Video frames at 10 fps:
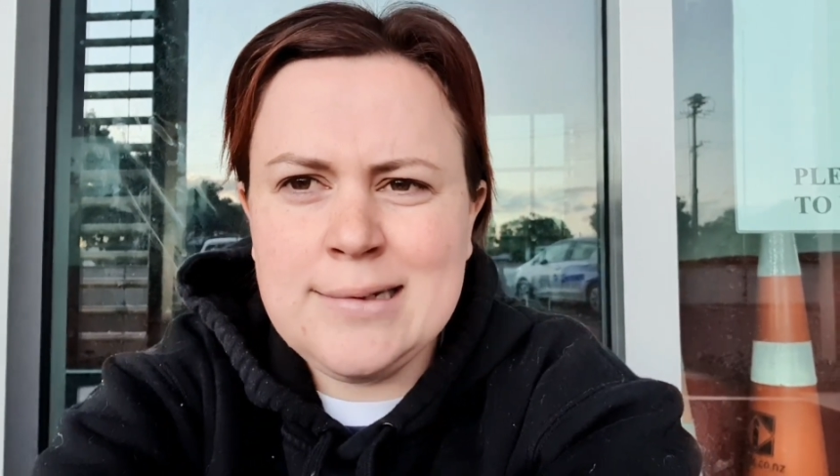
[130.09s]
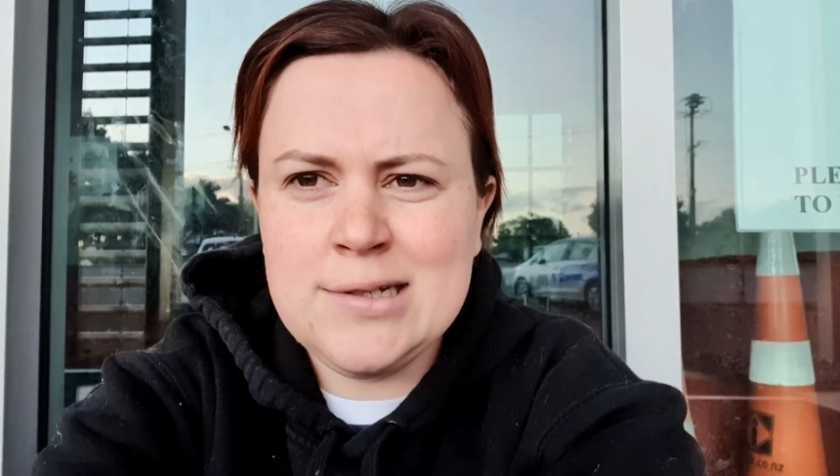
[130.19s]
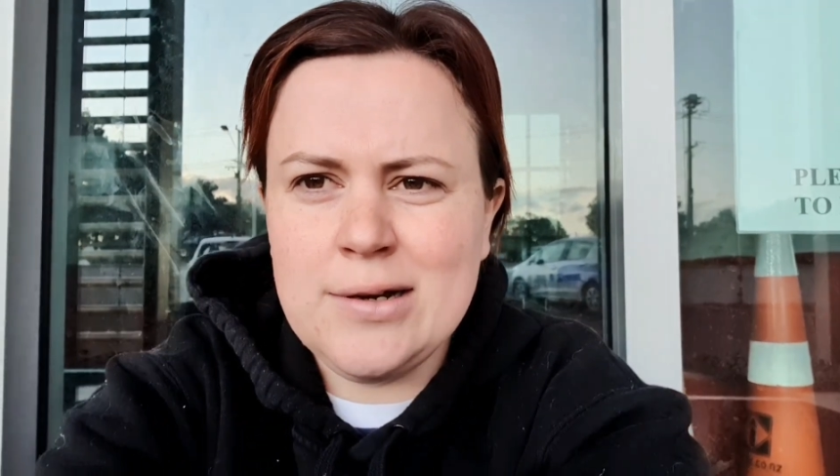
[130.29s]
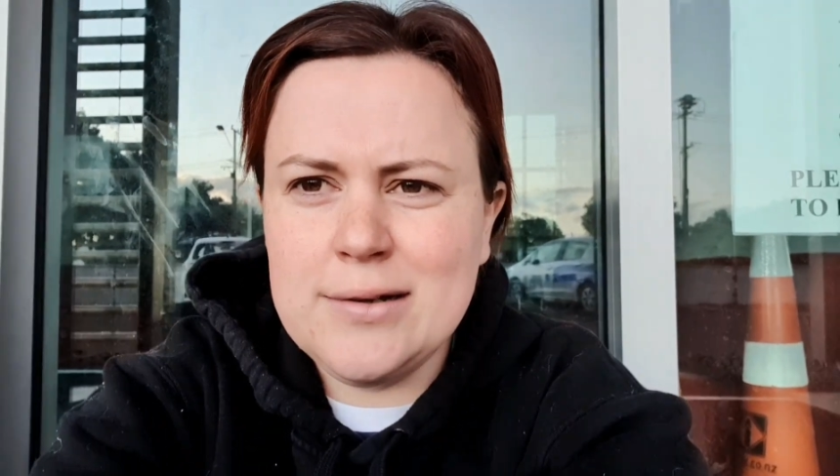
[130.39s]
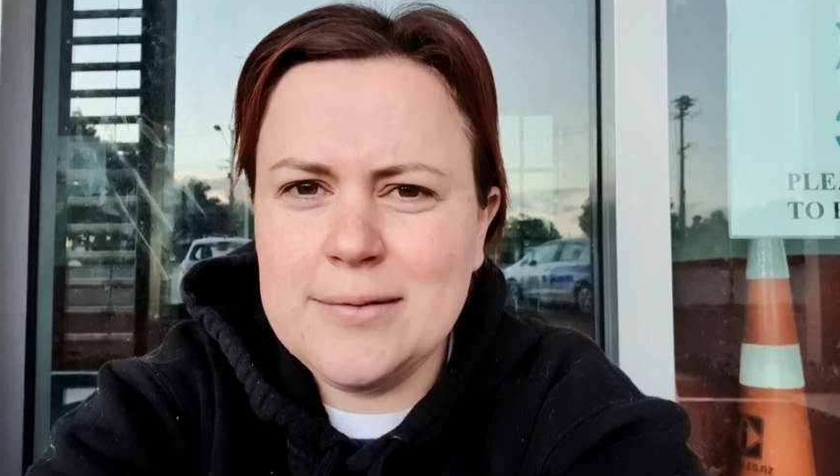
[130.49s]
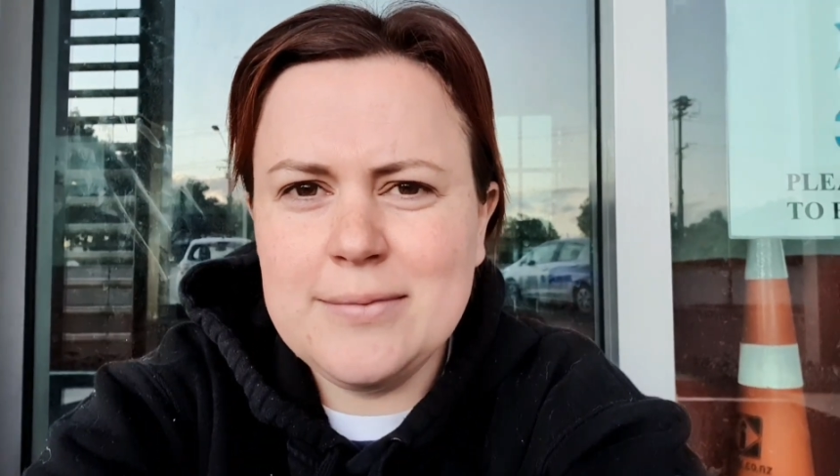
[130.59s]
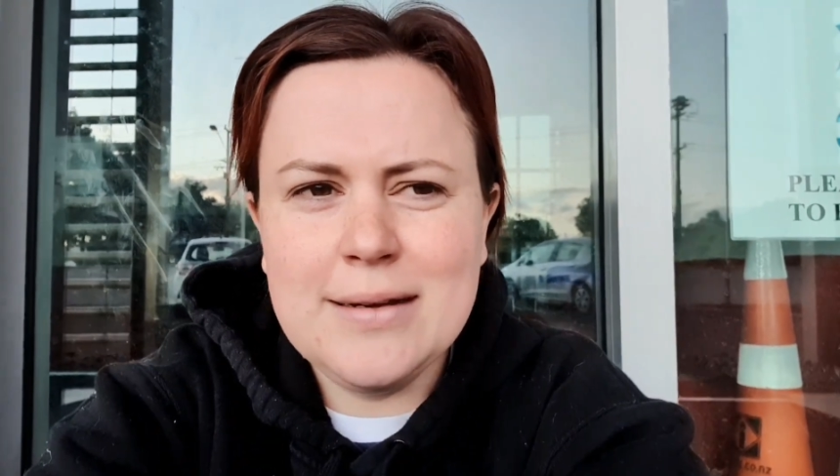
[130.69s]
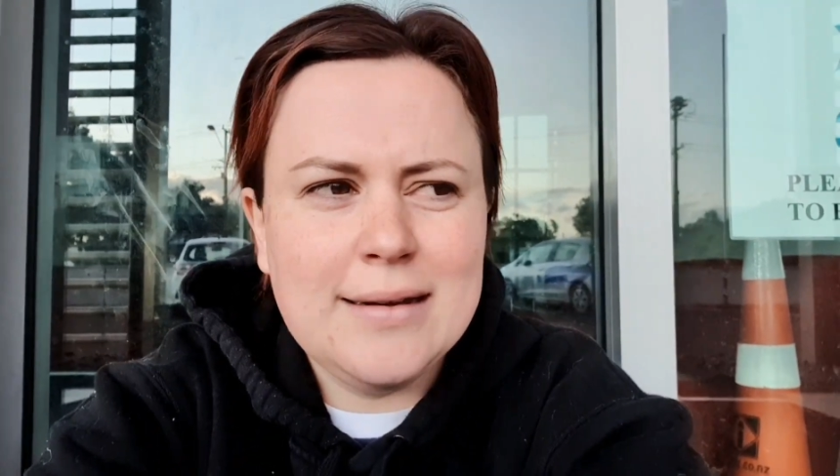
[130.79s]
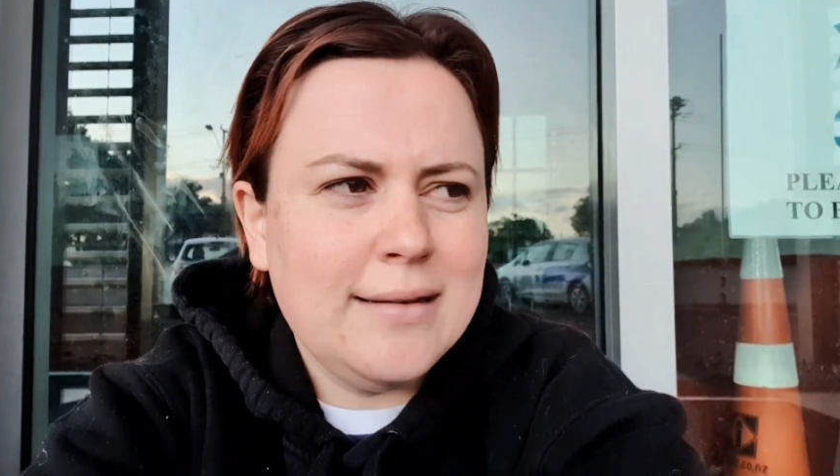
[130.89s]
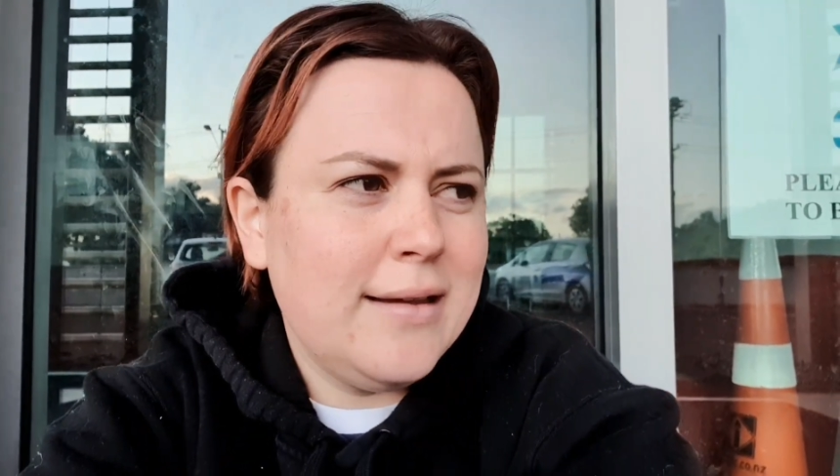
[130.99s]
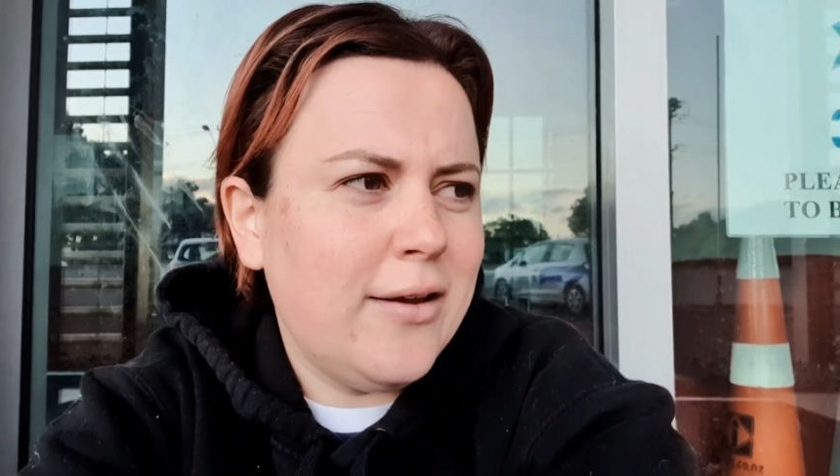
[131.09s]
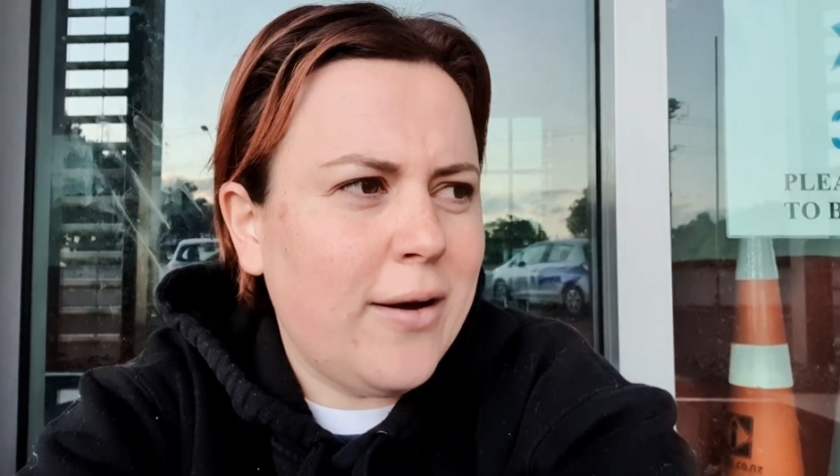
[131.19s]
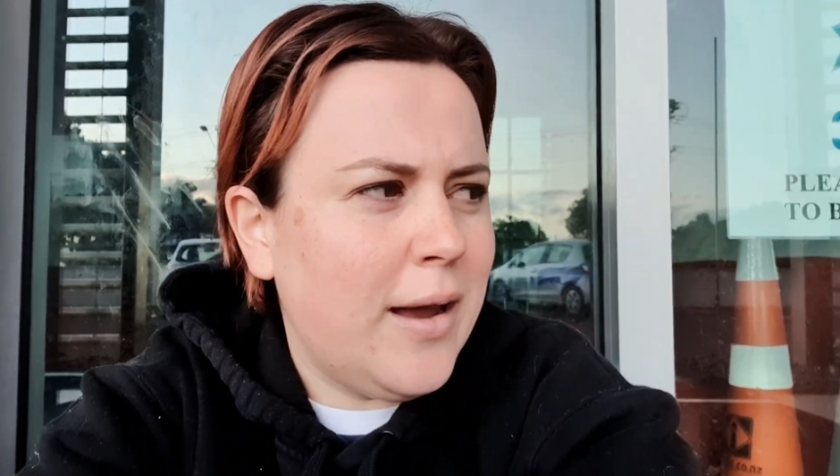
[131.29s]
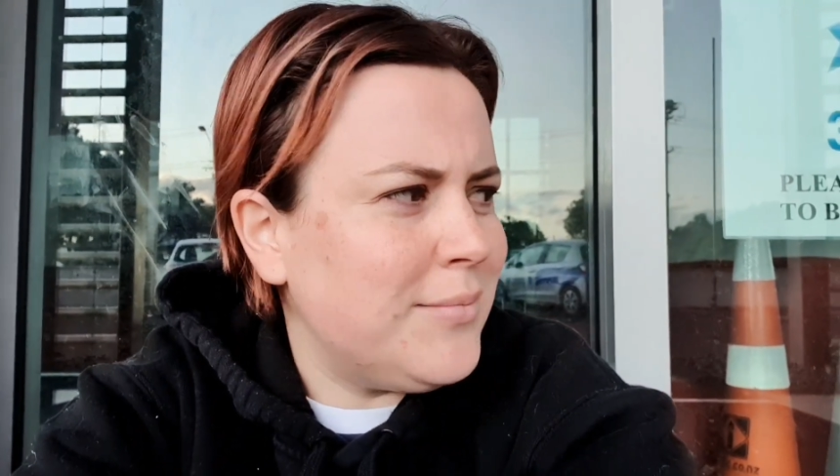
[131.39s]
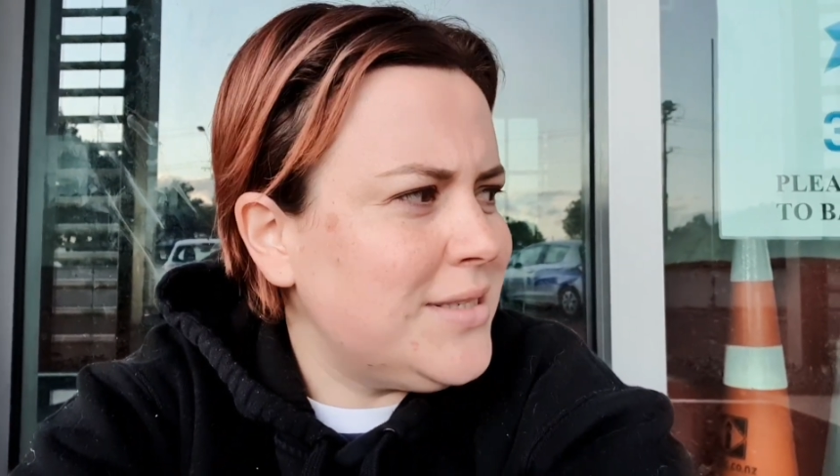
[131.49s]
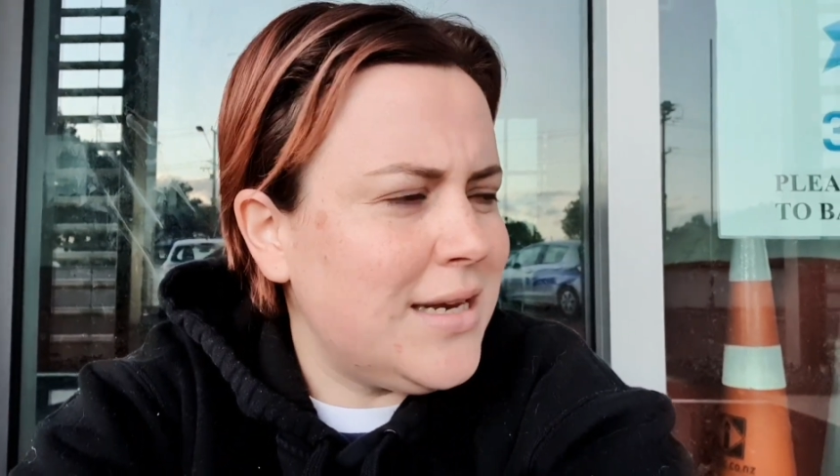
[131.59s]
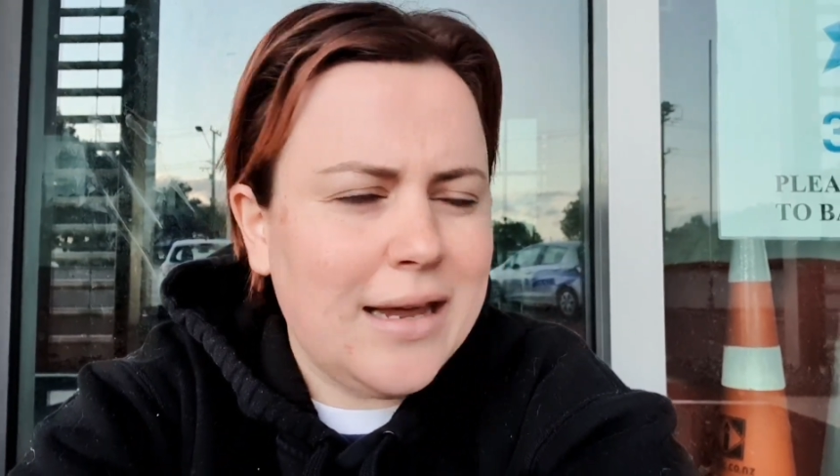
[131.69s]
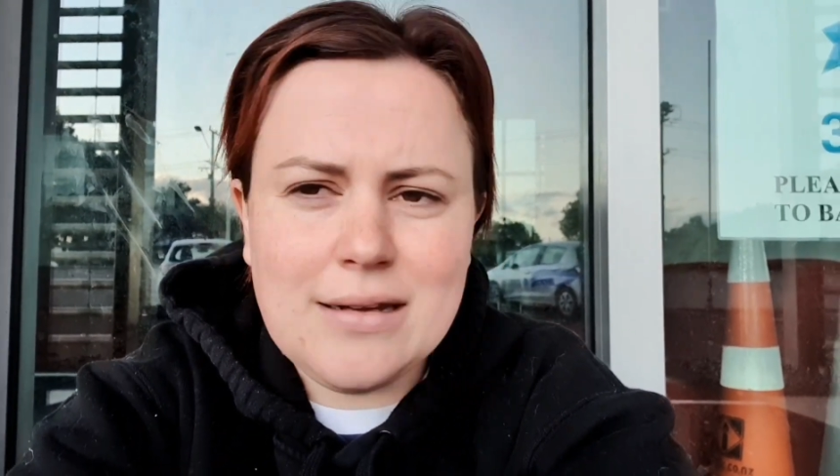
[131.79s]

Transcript: So here I am sitting